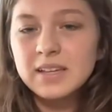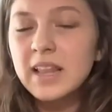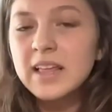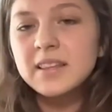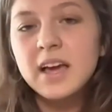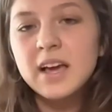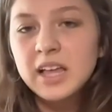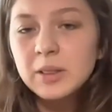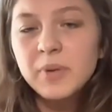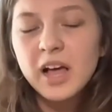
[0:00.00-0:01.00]
lend a
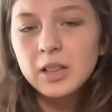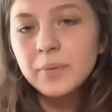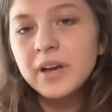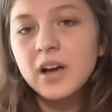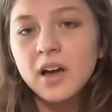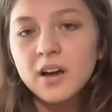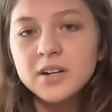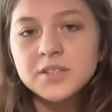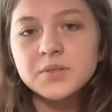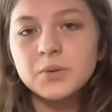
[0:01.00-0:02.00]
help, helping
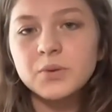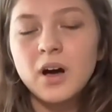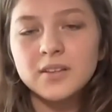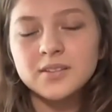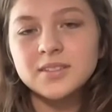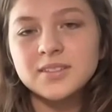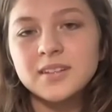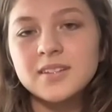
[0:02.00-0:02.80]
hers to others.